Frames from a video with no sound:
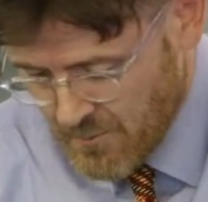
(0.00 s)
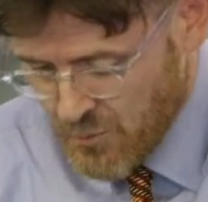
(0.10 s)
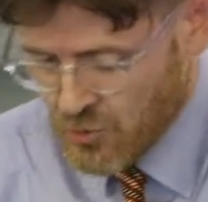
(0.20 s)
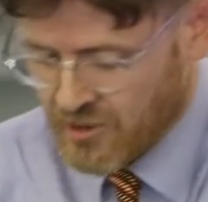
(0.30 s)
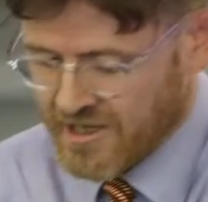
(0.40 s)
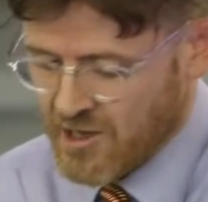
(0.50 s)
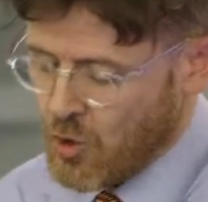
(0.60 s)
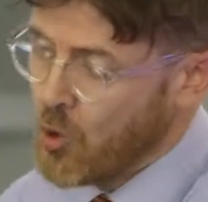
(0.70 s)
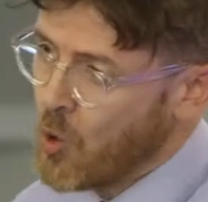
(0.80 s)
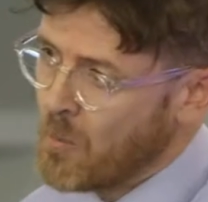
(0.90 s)
put great
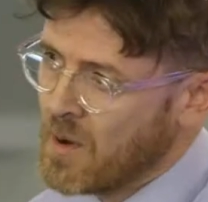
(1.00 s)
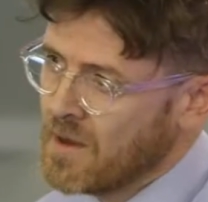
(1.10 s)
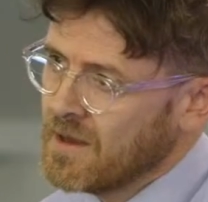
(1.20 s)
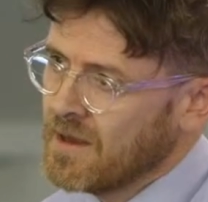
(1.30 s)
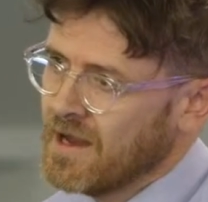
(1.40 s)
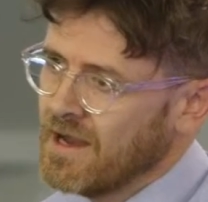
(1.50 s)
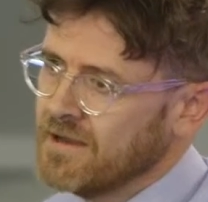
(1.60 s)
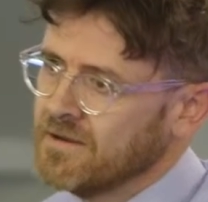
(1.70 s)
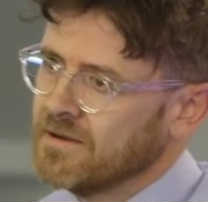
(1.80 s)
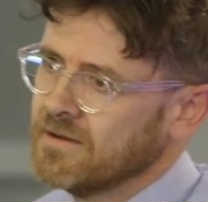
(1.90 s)
hope
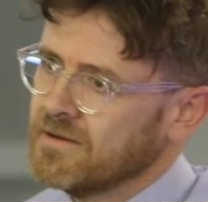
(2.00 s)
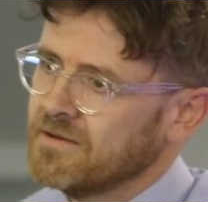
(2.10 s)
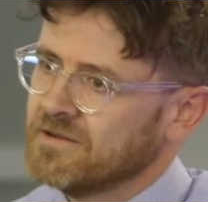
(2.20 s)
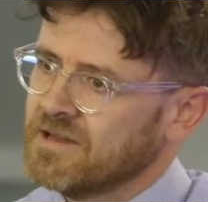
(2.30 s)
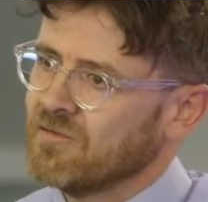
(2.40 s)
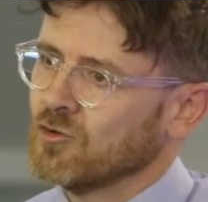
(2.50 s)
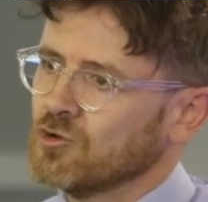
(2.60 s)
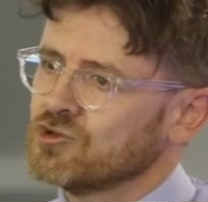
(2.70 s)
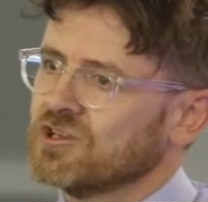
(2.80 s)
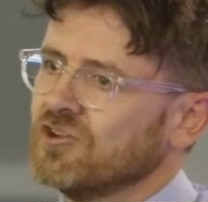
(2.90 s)
in the
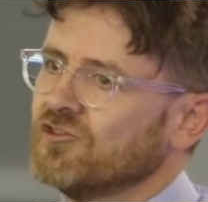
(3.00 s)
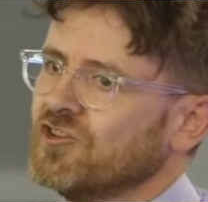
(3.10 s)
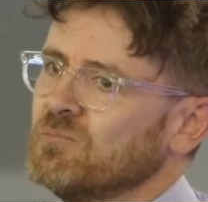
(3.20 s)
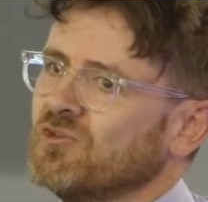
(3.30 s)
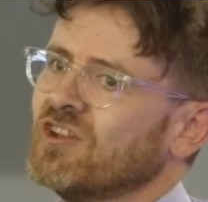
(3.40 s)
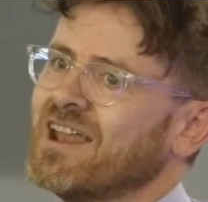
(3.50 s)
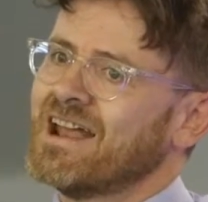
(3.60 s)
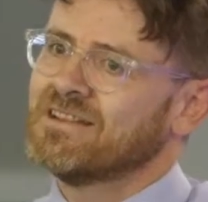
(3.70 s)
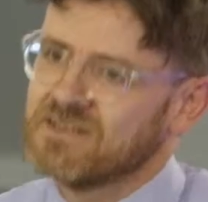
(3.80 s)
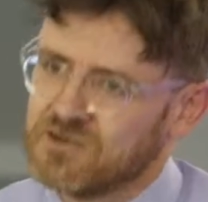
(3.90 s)
devolution. It seems an
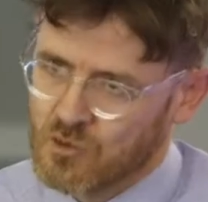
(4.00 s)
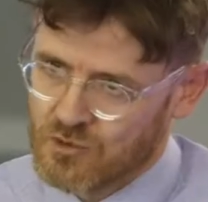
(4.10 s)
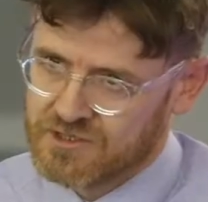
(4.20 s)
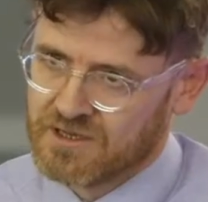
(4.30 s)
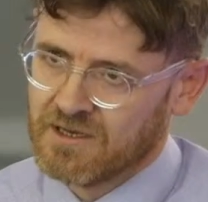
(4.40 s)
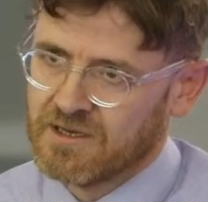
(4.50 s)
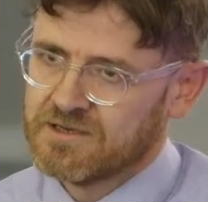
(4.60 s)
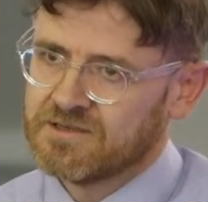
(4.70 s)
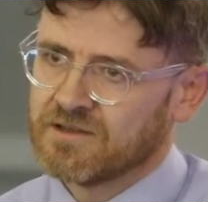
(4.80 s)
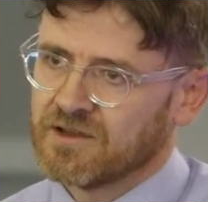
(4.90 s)
antidote
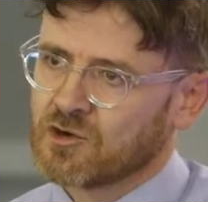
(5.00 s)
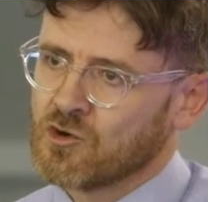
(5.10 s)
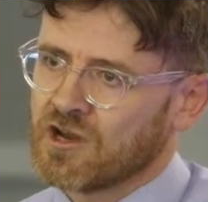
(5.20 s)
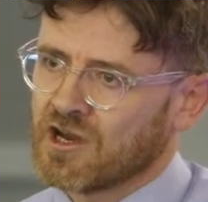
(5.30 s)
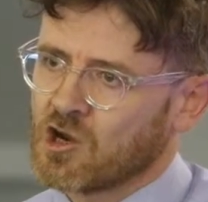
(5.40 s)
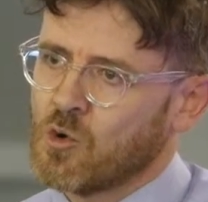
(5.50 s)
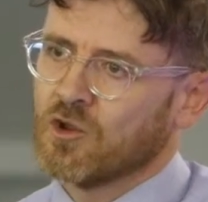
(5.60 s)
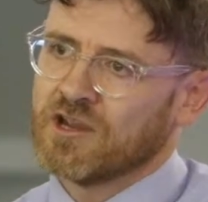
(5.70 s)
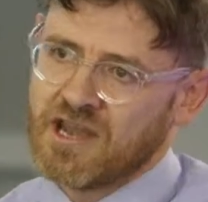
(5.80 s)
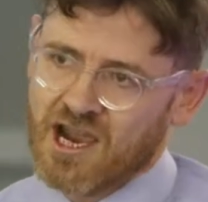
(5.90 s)
to the growing
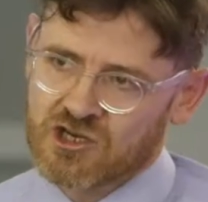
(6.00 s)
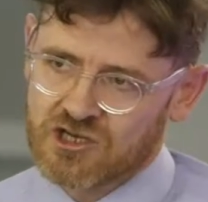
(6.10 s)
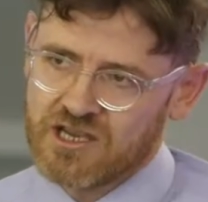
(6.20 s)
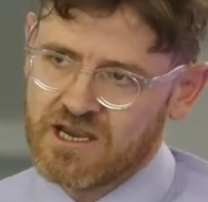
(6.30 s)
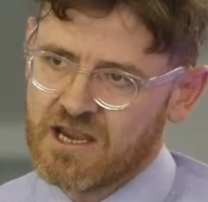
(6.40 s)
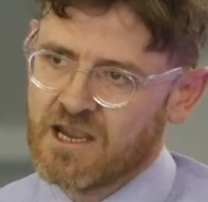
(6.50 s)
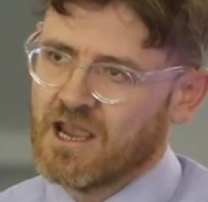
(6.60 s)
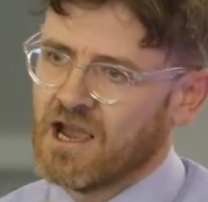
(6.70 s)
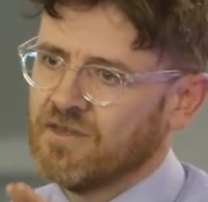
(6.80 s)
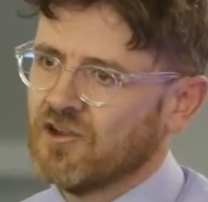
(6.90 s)
inequality nationally,
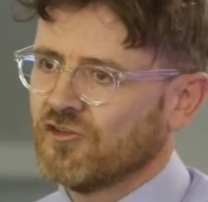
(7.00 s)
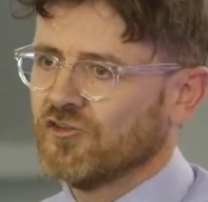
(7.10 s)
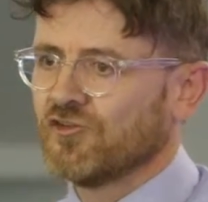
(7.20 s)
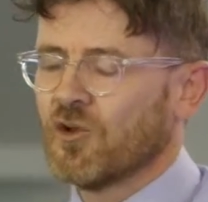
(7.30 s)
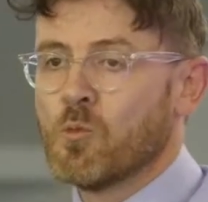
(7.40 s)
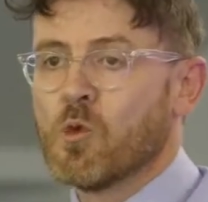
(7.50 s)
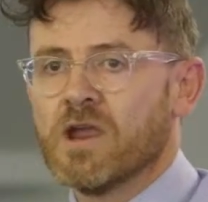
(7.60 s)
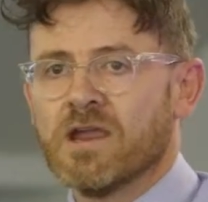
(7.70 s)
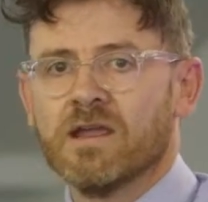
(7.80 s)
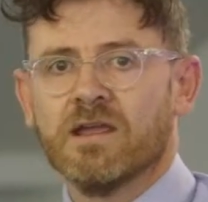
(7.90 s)
and this in some
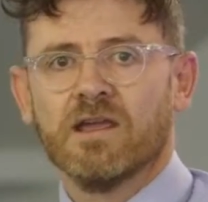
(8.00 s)
way